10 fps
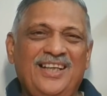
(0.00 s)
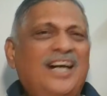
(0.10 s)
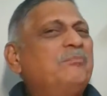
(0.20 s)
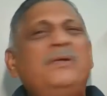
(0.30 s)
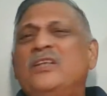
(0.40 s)

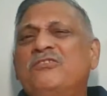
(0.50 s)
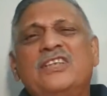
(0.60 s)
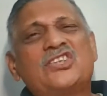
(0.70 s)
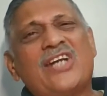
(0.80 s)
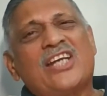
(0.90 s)
A bit of
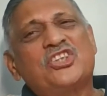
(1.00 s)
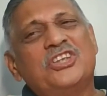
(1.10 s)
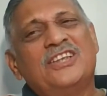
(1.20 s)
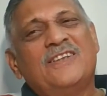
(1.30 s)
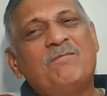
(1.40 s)

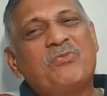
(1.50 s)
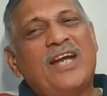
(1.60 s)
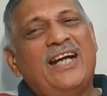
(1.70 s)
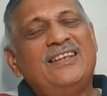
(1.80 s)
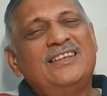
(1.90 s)
distraction,
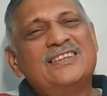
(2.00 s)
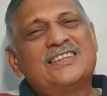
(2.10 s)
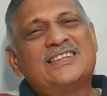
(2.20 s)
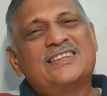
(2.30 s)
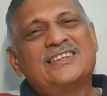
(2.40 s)
and
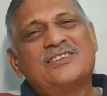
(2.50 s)
this